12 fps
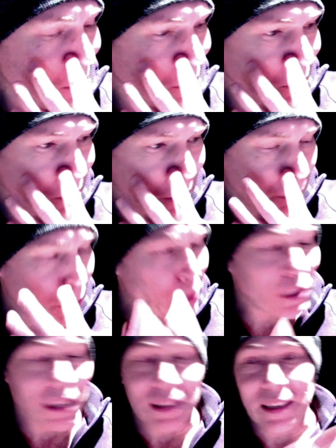
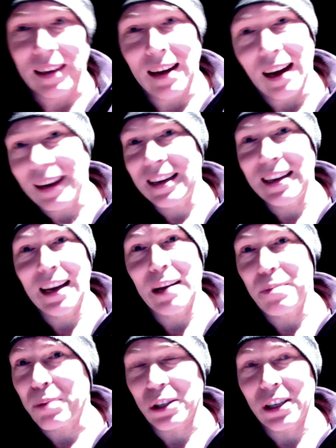supposedly
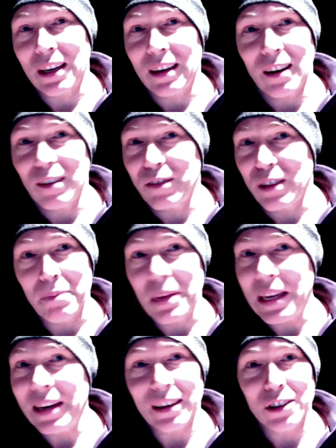98% of the
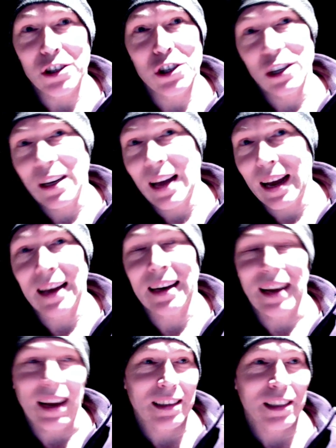meetings she had
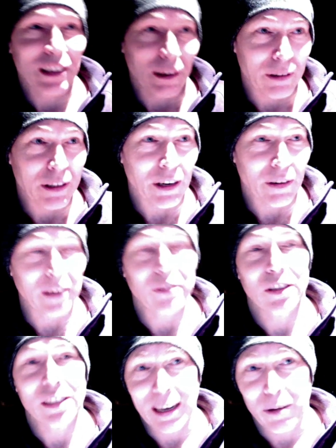as Secretary of
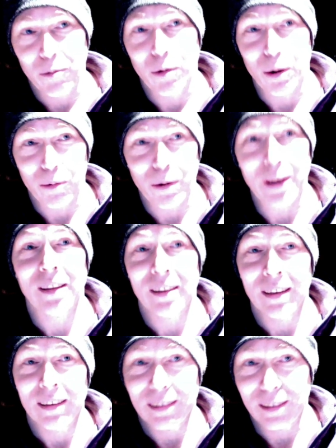State were with
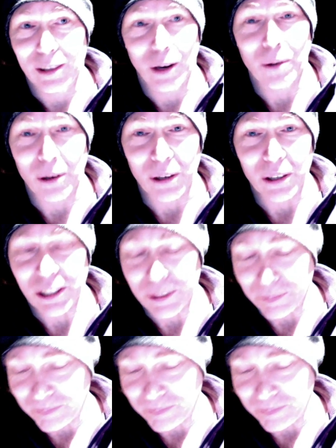donors